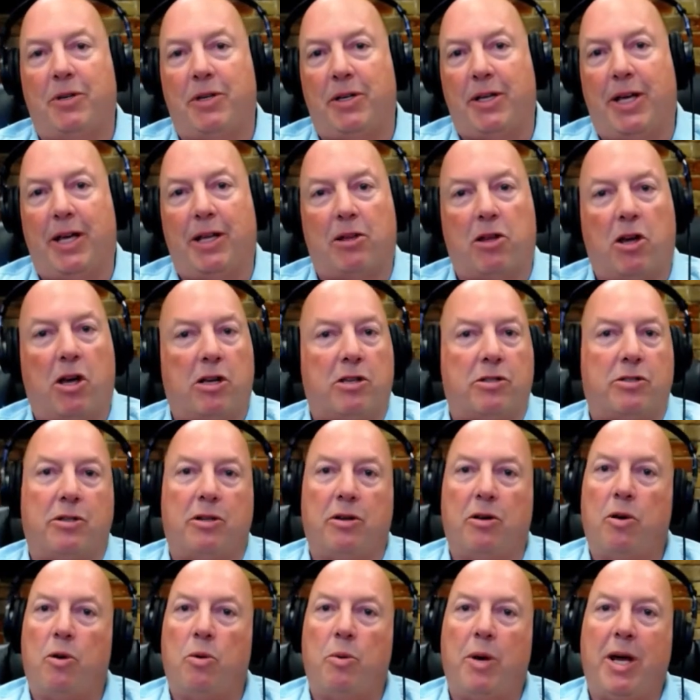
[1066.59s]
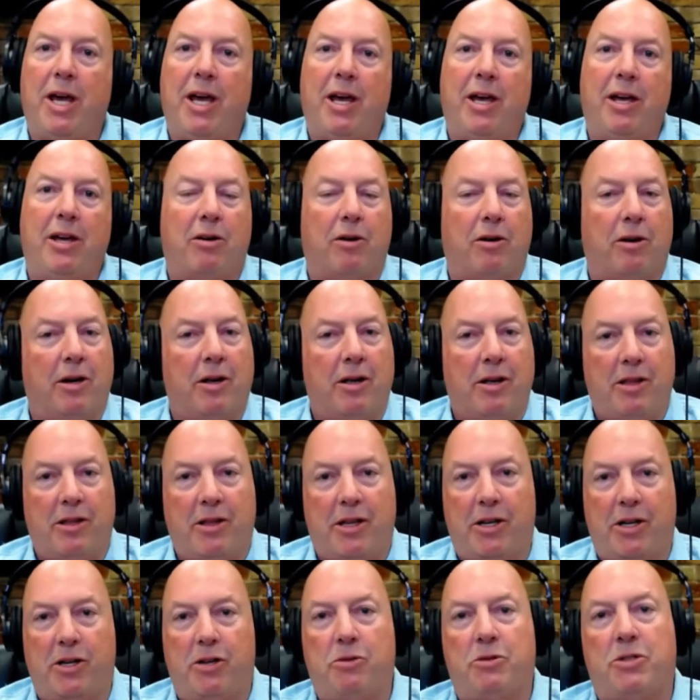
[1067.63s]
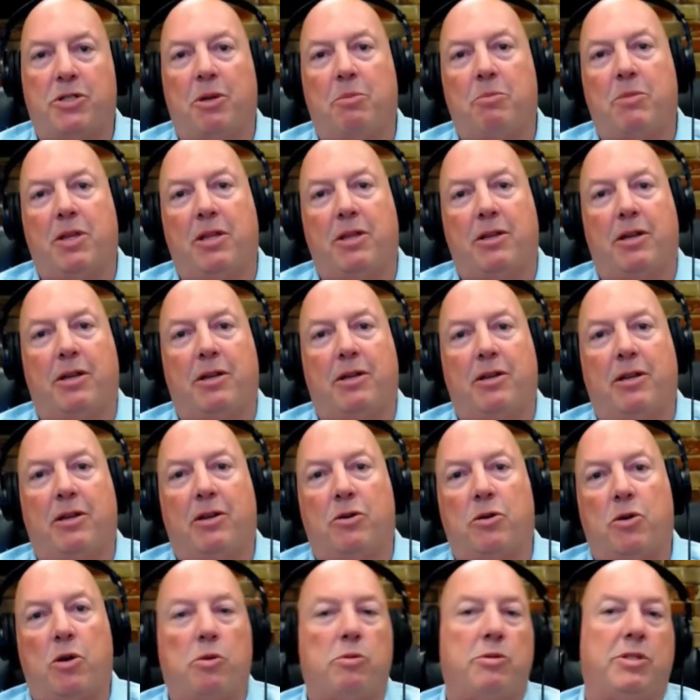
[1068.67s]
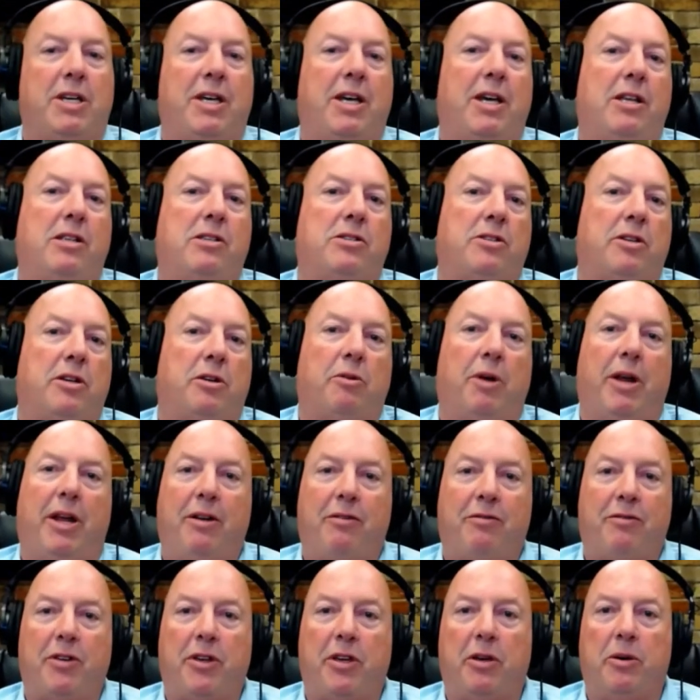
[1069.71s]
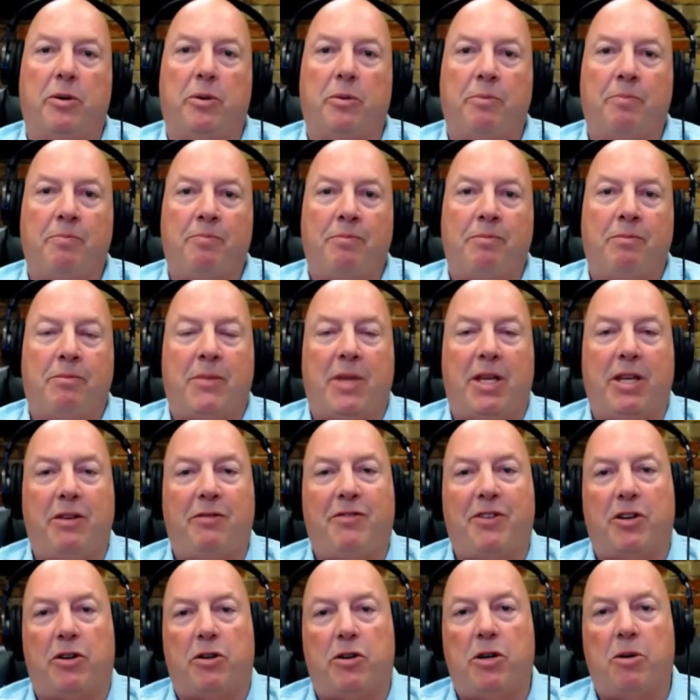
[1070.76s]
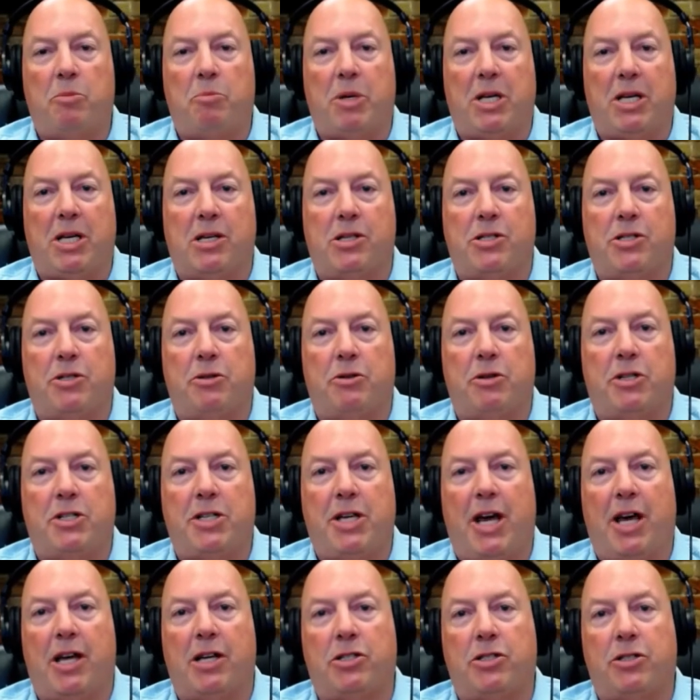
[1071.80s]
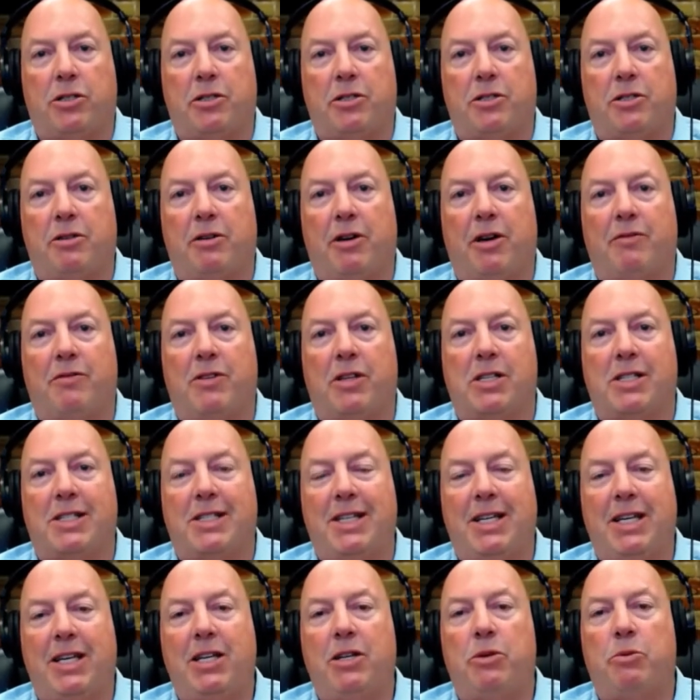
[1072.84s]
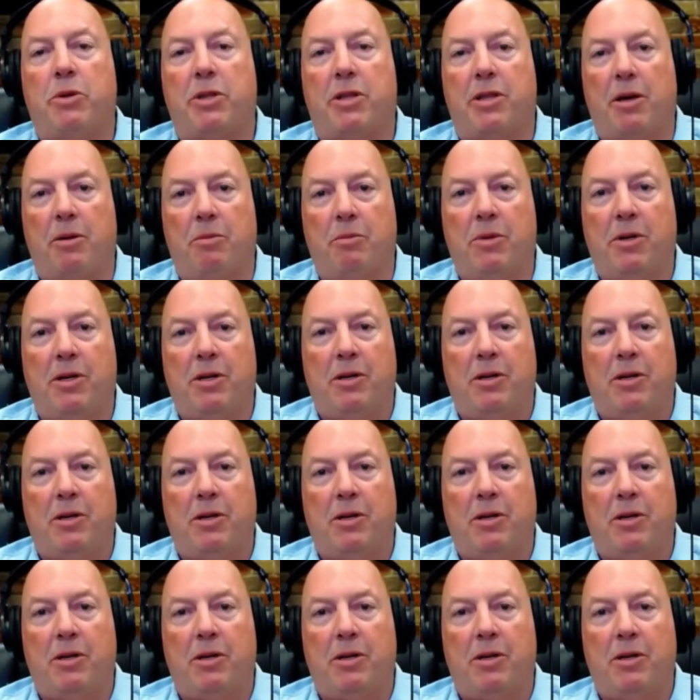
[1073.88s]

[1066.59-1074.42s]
get lost or go away, or they do something that, goes against the grain for you, then you feel hurt because you're attached, because you have this need with them.